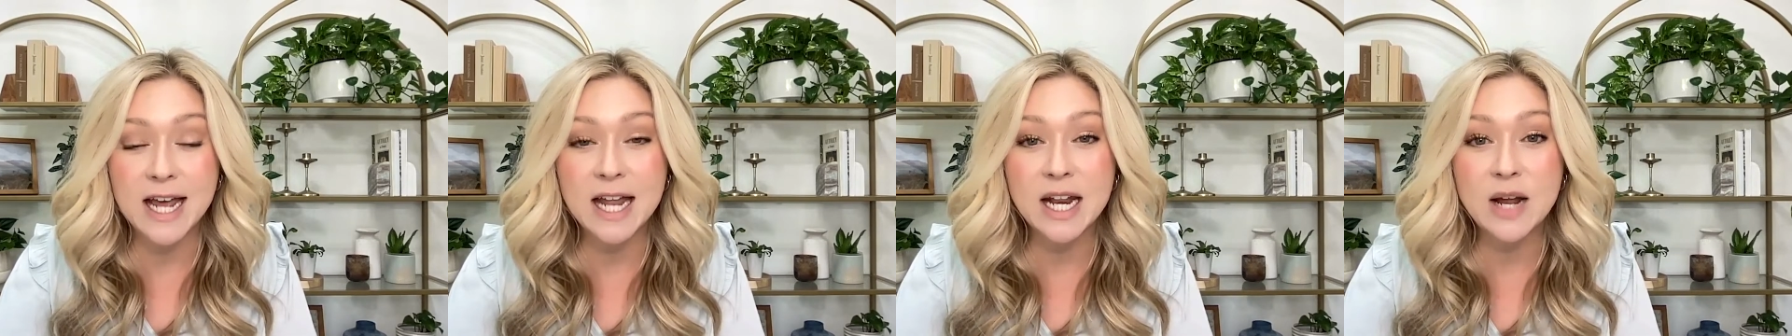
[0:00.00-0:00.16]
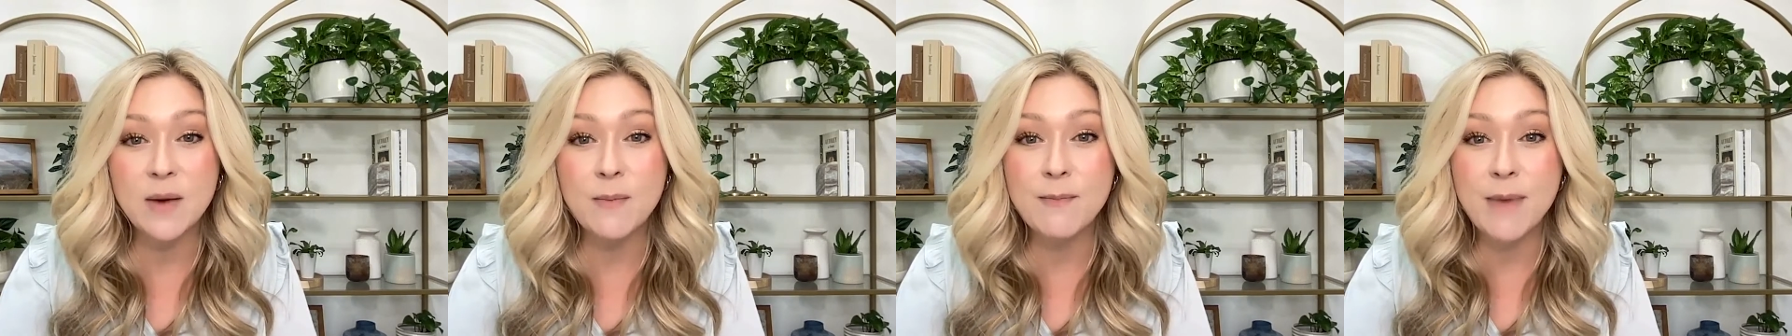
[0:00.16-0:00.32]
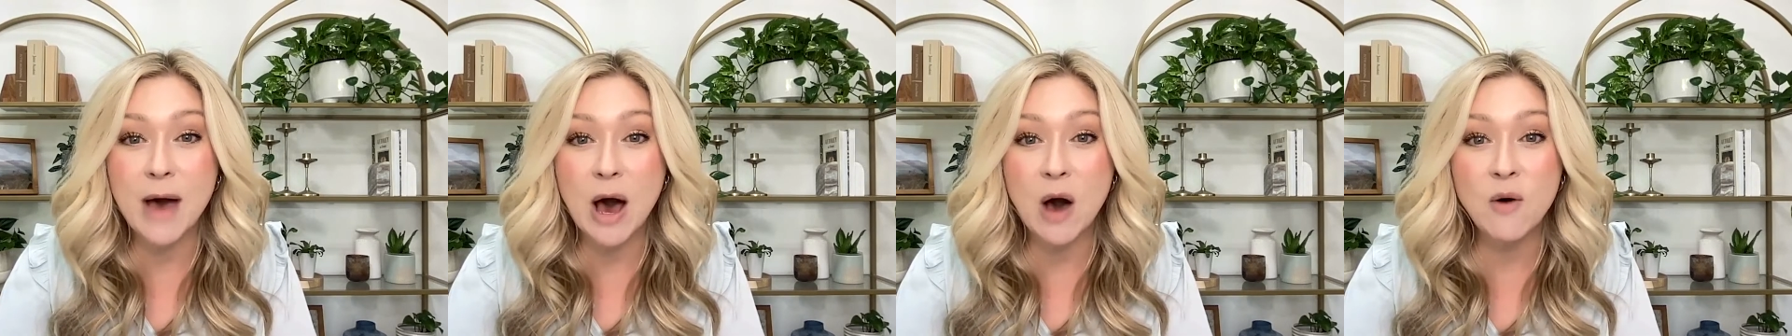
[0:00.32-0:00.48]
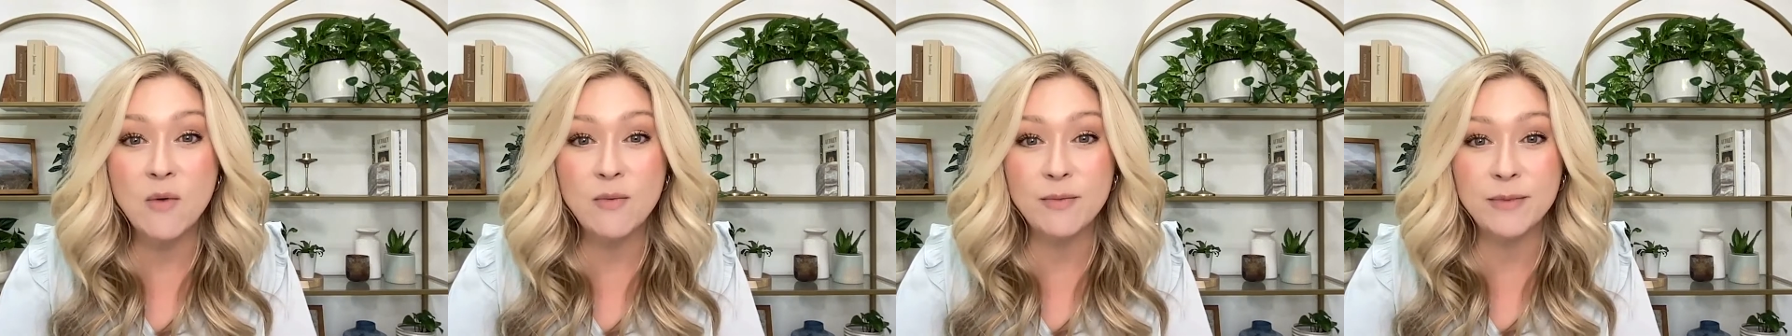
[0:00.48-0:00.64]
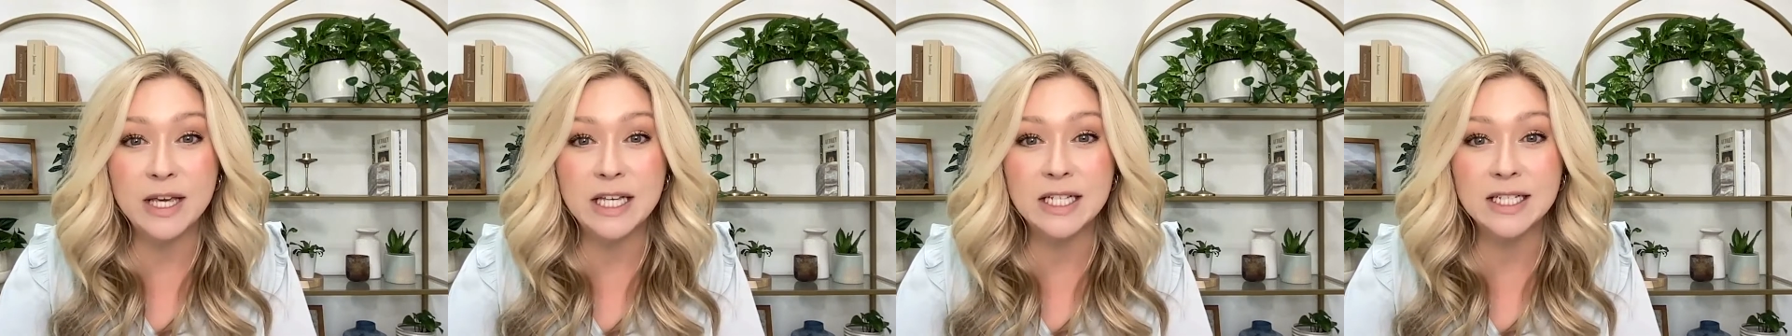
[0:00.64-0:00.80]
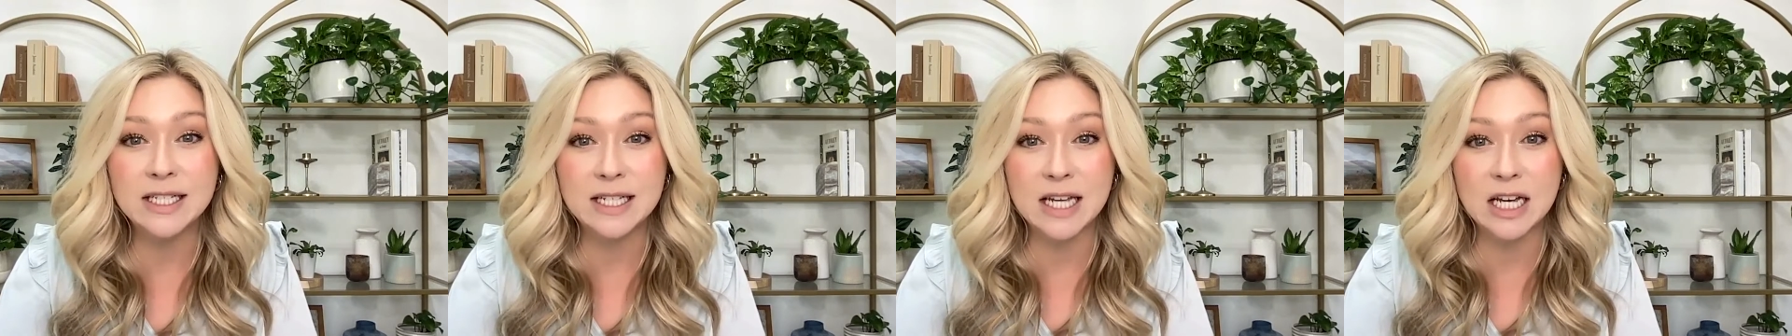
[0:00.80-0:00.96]
an About
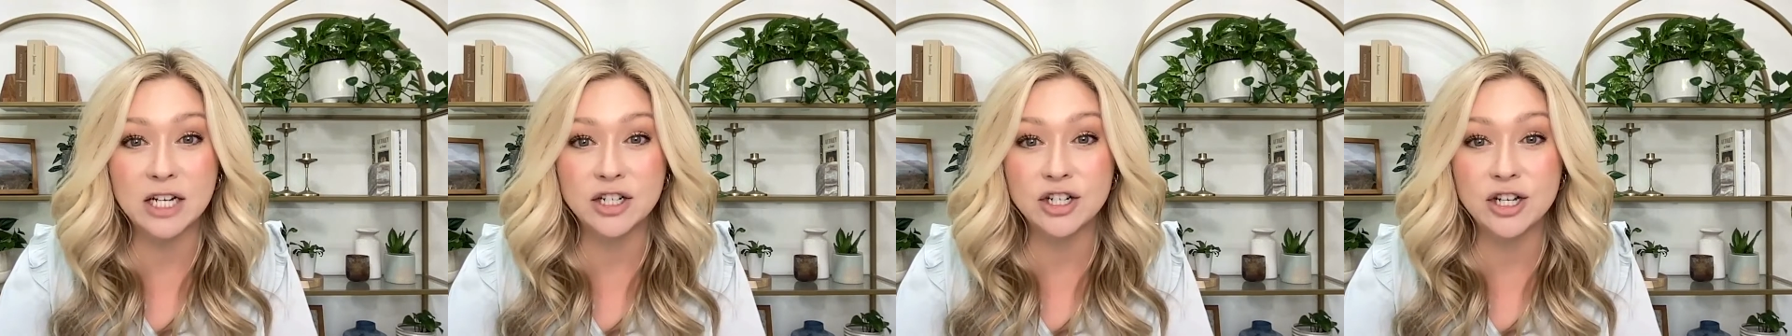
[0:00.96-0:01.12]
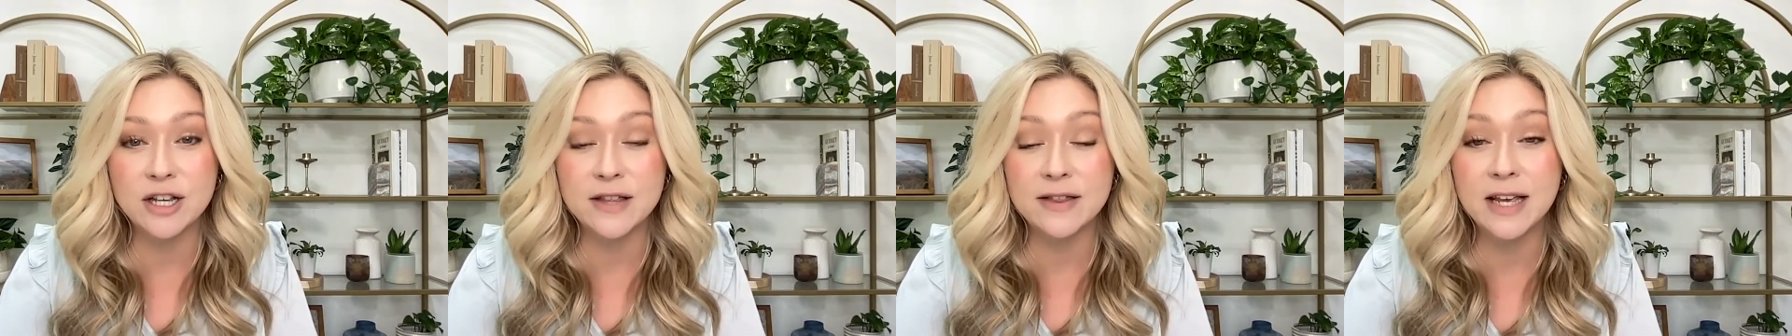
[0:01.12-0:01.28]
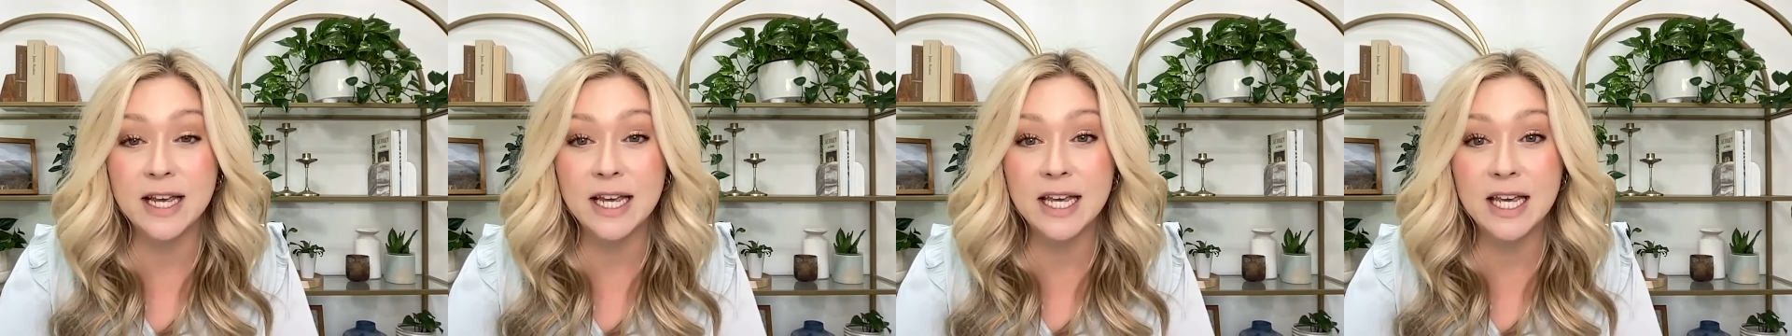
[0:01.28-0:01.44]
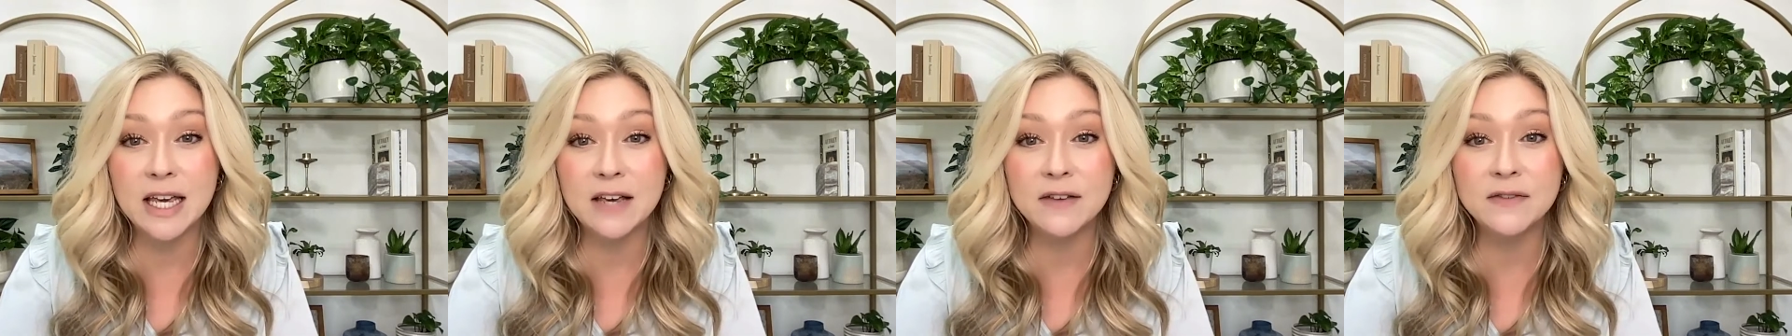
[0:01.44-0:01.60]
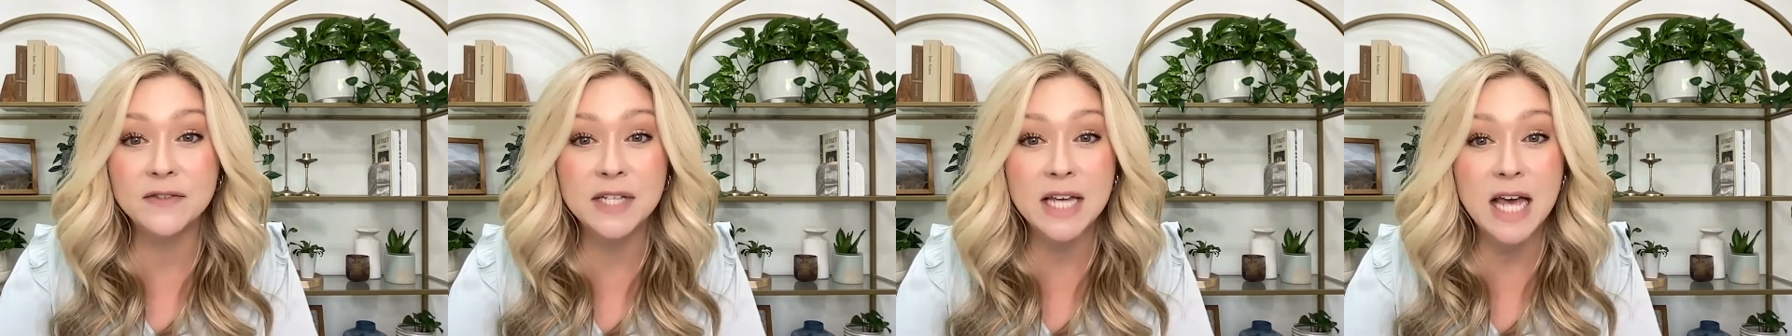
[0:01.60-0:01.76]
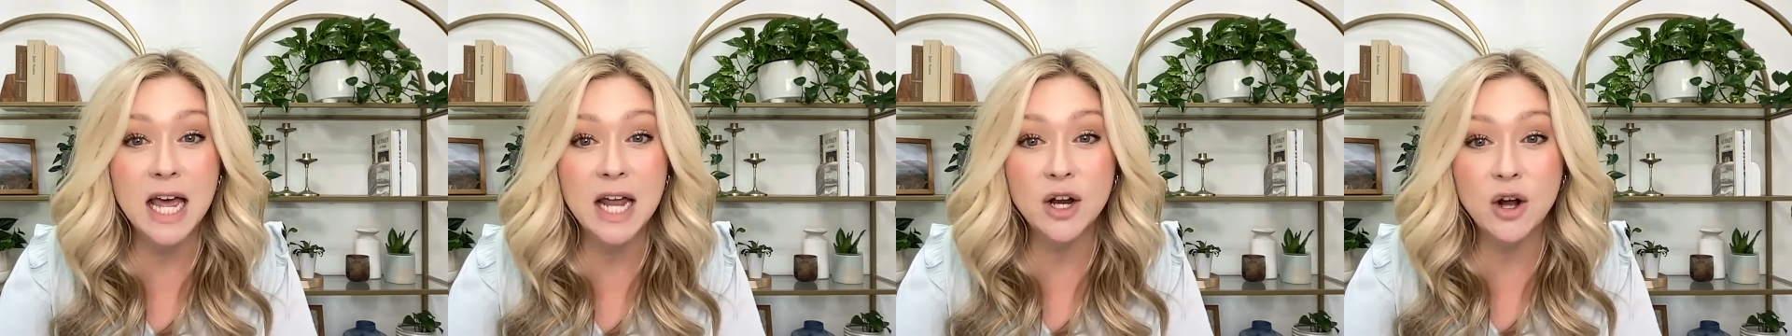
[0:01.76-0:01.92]
Me section that
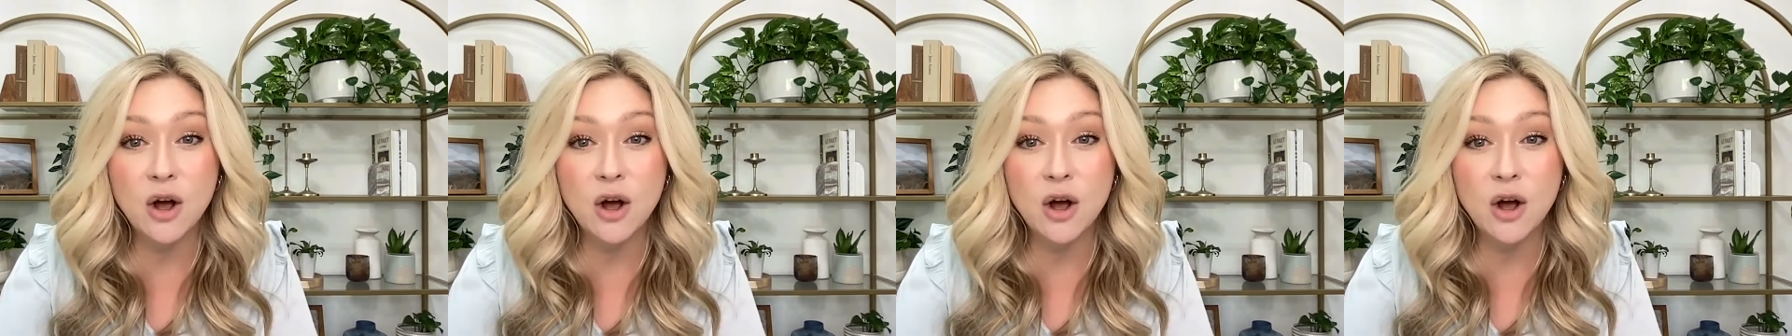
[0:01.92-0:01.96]
gives an